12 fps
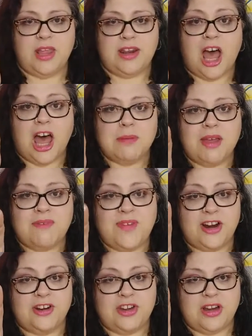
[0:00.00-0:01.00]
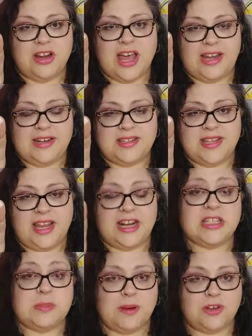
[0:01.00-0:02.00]
Now on my finger you can kind of see
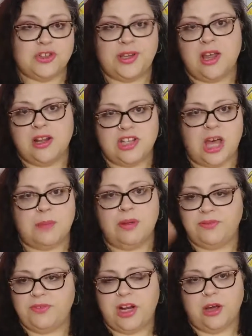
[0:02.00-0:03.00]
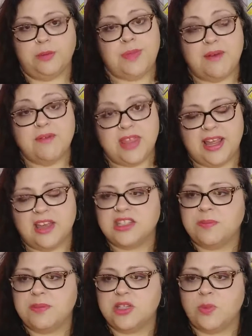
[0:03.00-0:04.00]
it, especially on top of, you know, everything else
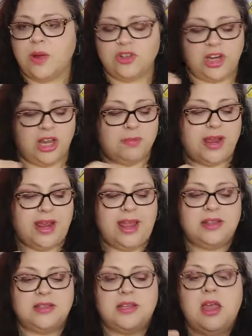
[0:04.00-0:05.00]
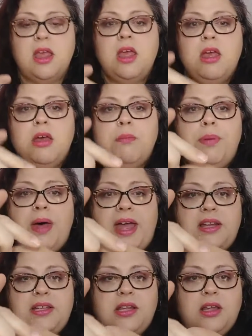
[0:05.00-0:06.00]
I've been swatching on my hands.
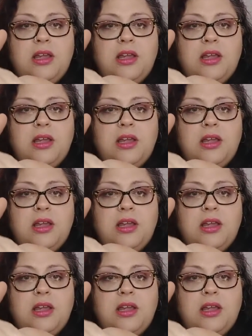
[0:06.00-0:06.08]
But